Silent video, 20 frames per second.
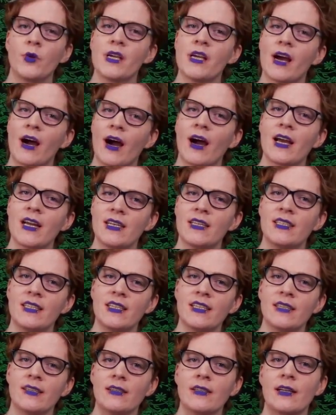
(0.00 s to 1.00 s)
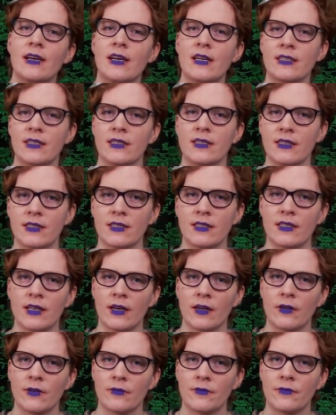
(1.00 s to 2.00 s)
we idealize the
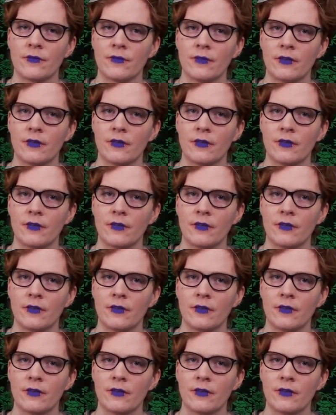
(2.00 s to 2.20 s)
self